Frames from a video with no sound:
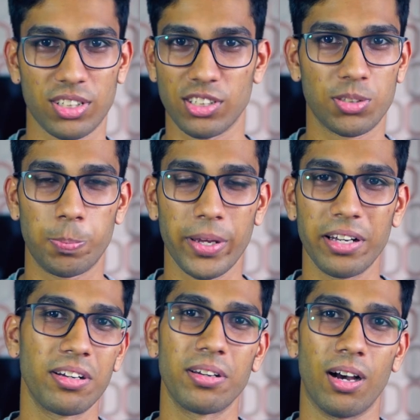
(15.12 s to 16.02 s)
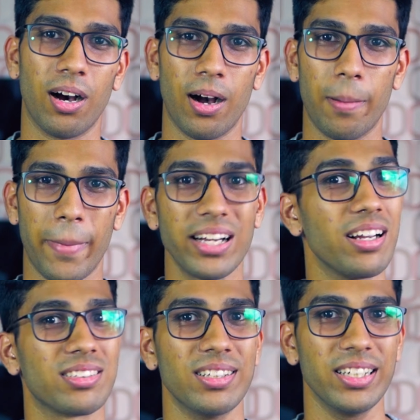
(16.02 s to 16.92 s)
that just spin
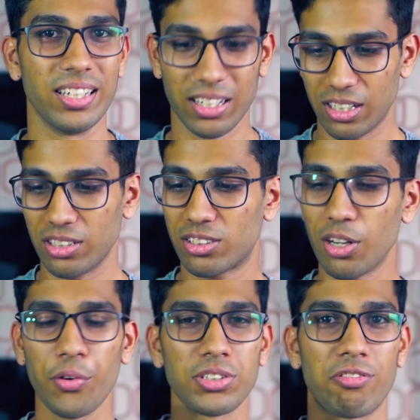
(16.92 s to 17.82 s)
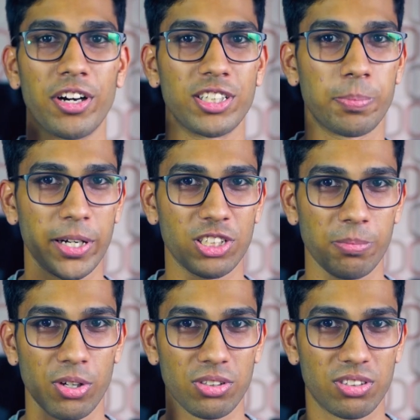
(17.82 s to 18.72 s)
mindlessly, servos are very special
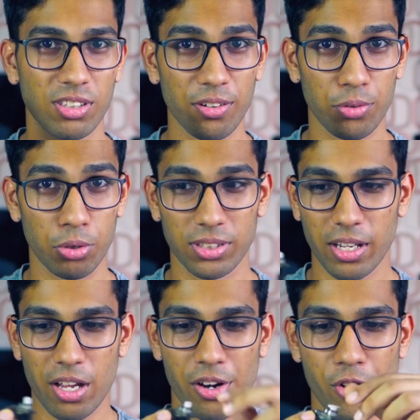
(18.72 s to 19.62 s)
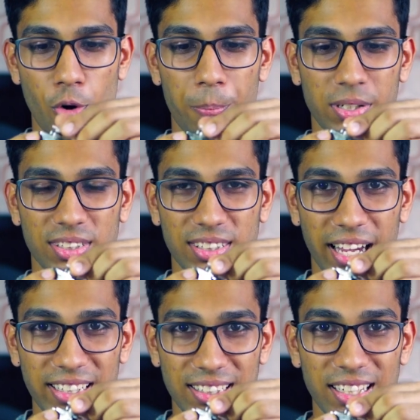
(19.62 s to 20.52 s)
because servos know
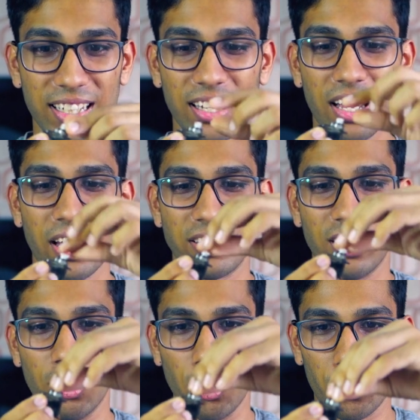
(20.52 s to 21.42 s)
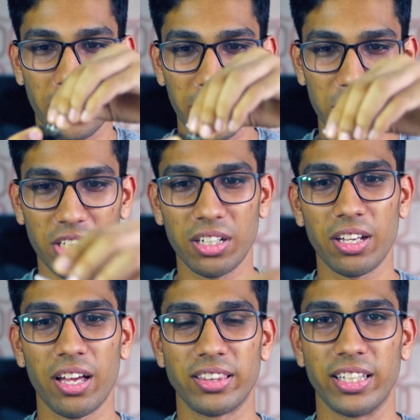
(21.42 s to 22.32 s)
precisely the
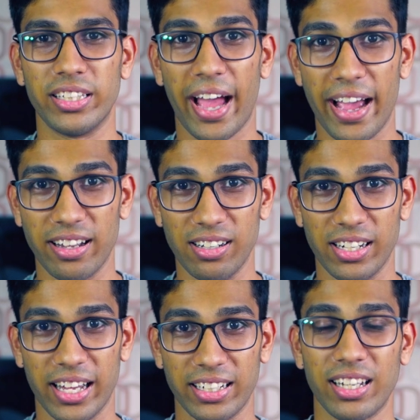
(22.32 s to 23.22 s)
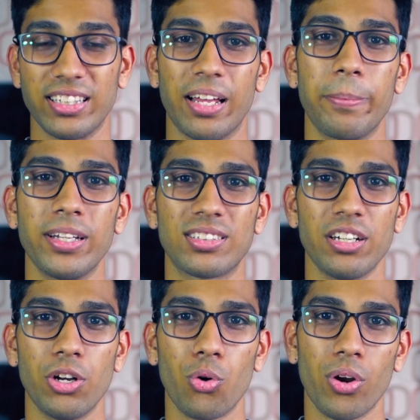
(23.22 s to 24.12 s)
location that they're angled at. That means
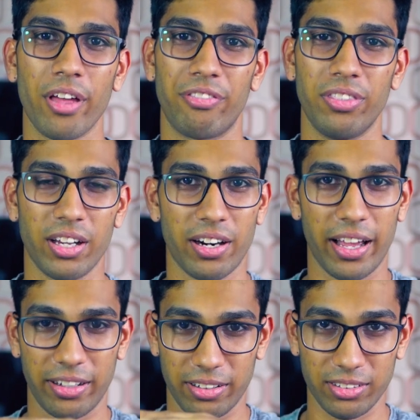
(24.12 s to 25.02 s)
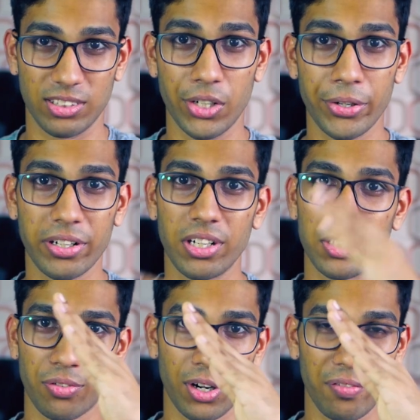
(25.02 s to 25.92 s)
they know if they're at 0
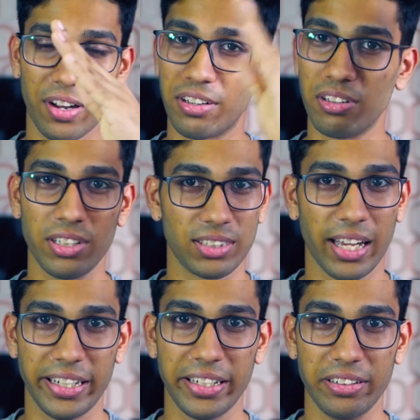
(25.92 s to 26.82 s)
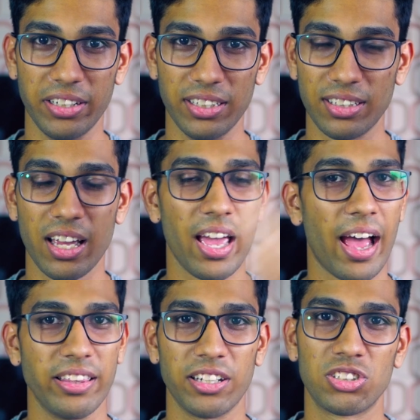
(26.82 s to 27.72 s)
degrees, 45 degrees, 90 degrees,
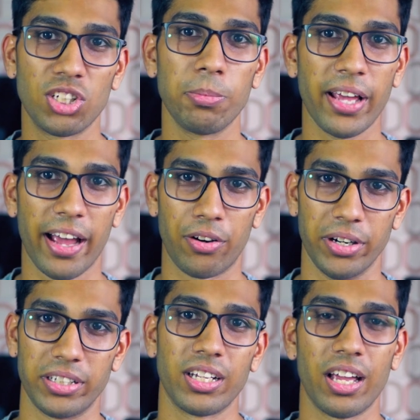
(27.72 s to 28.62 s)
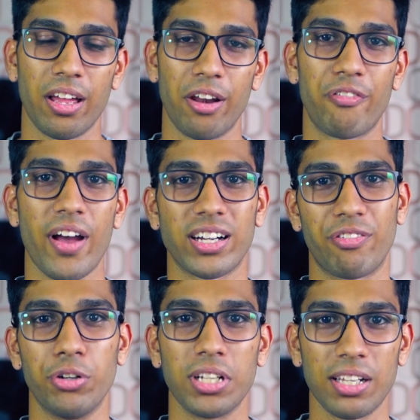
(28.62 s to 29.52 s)
and they're extremely accurate. In fact,
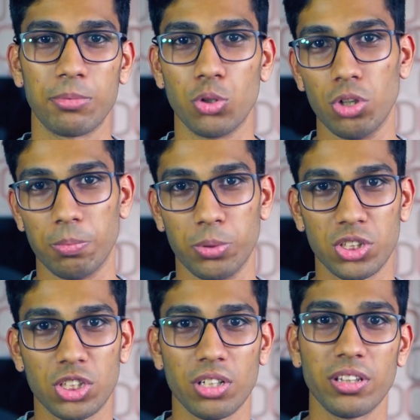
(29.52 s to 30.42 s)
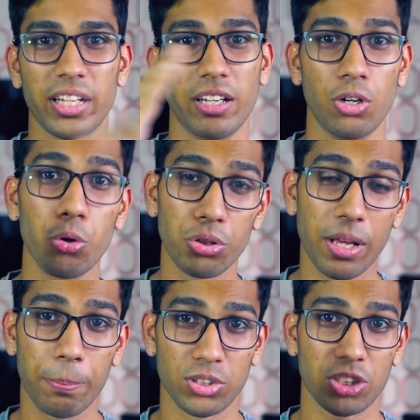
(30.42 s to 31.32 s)
if you tell them to go to position, they can go to
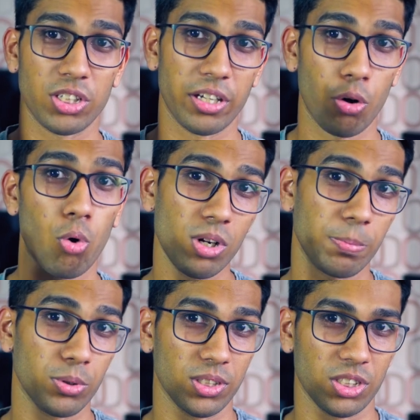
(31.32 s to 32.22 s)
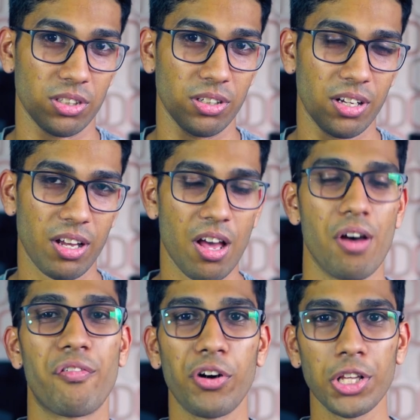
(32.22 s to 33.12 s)
that position and hold a position.
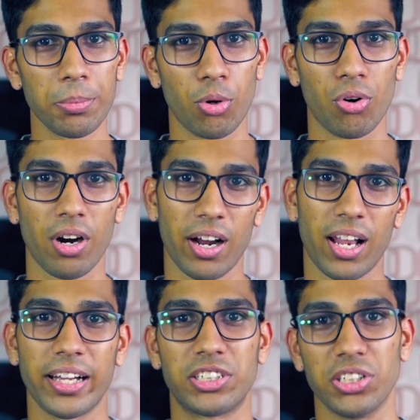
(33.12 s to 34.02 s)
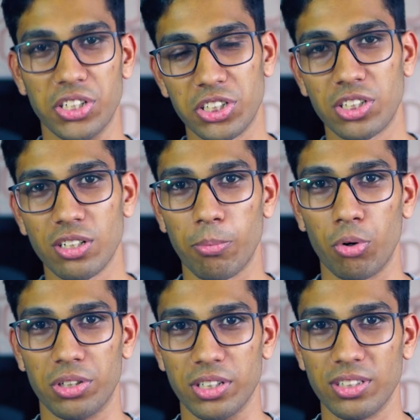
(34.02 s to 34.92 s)
Furthermore, unlike traditional
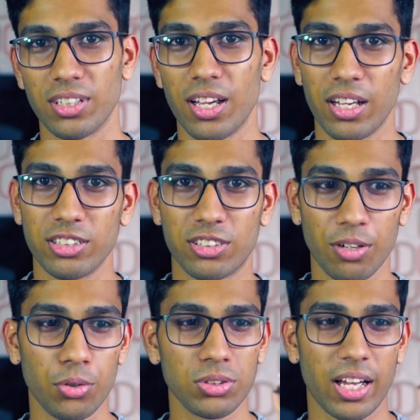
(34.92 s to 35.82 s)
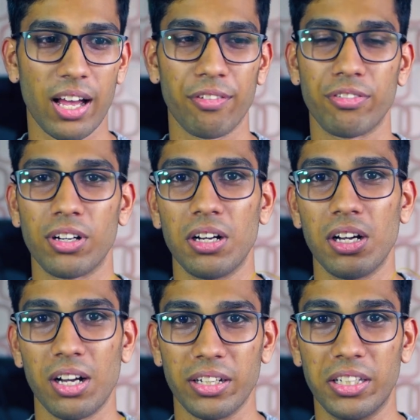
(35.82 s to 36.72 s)
motors, servos have
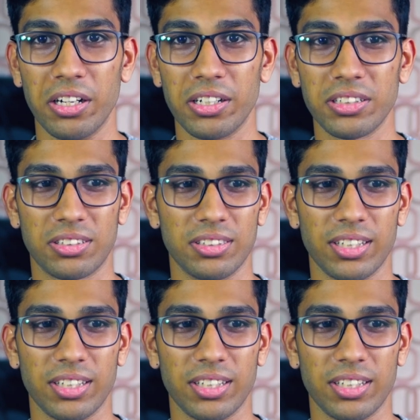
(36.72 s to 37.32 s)
gears